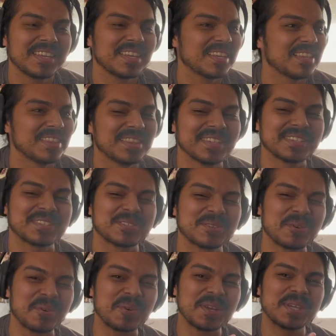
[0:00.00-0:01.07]
this
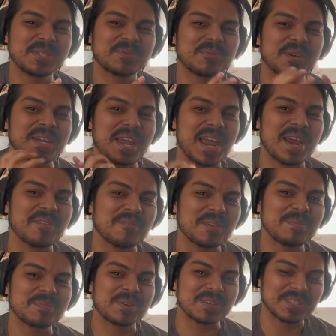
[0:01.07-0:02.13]
story is what every
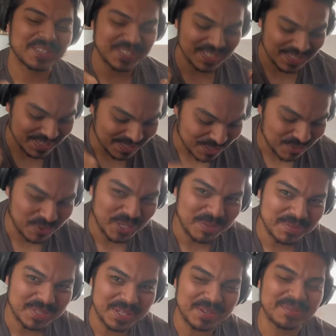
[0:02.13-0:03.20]
person dreams
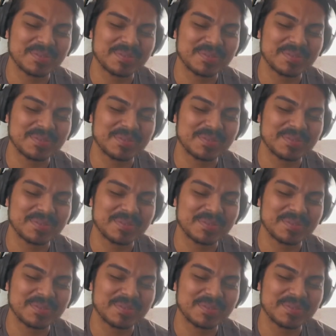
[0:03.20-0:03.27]
of.